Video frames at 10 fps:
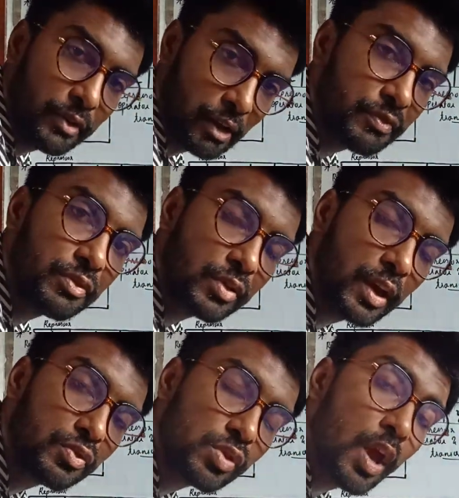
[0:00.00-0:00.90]
We have
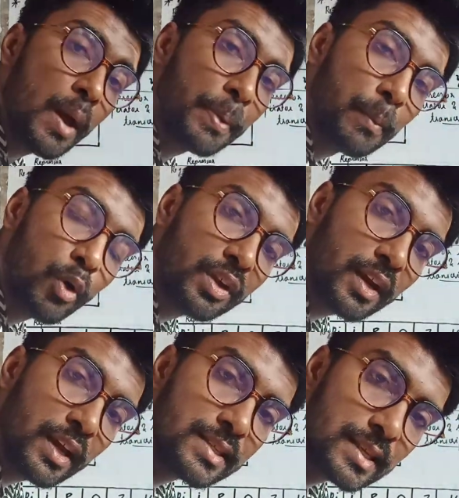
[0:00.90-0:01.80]
discussed.
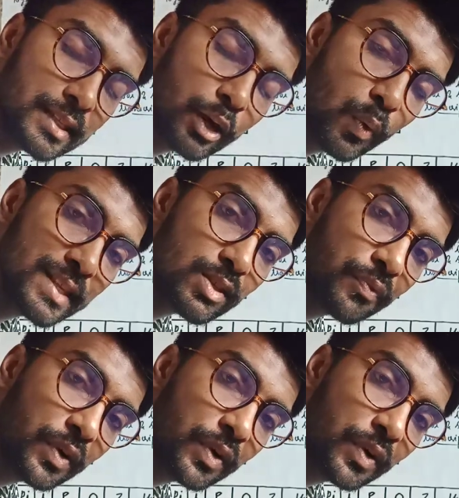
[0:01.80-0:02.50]
Promoter is a sequence of